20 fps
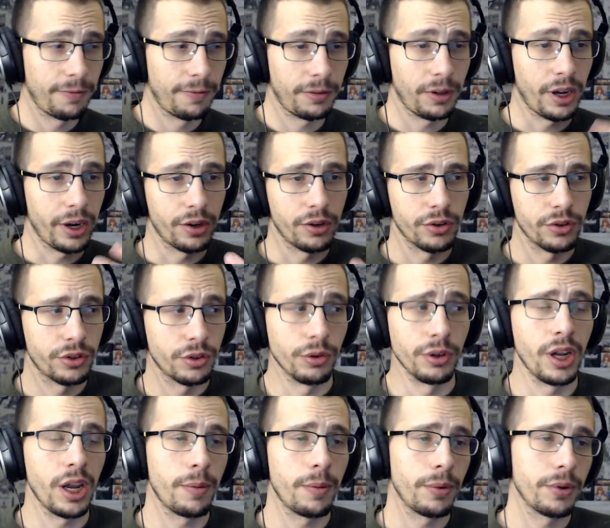flyers who
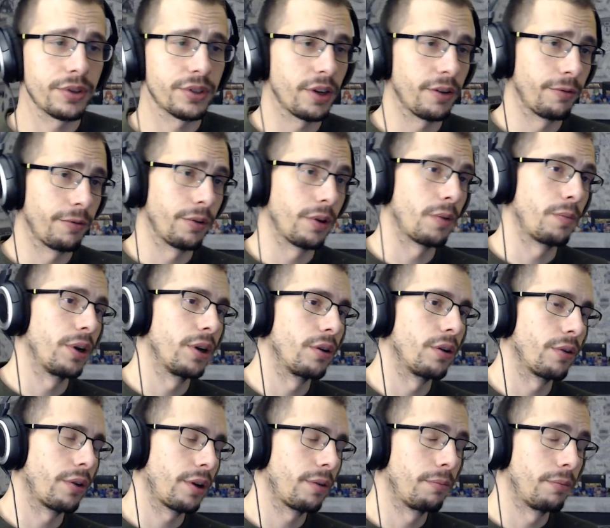enable stuff like
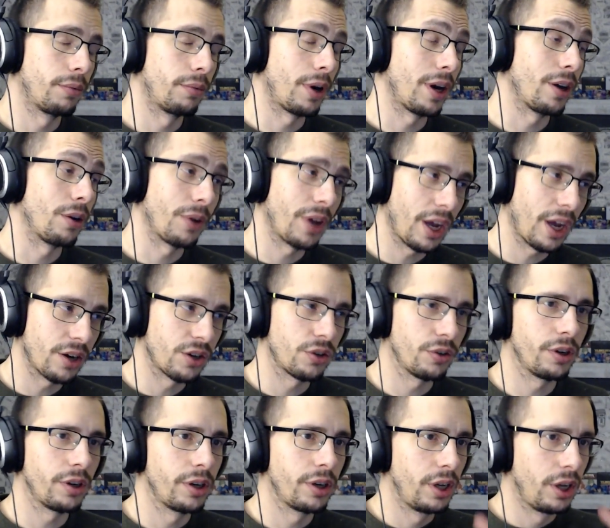Bridal
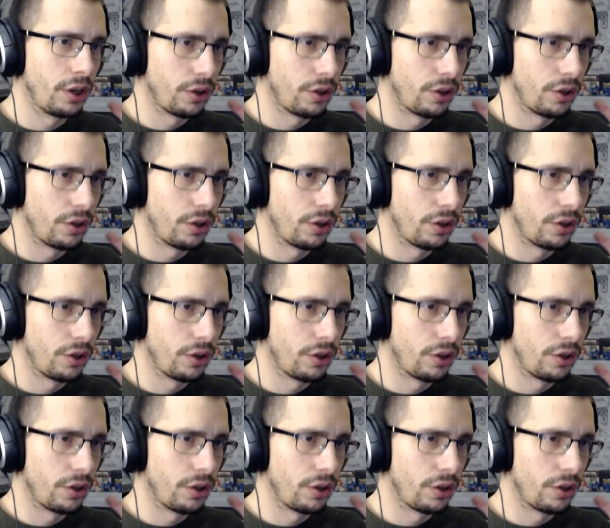Catria.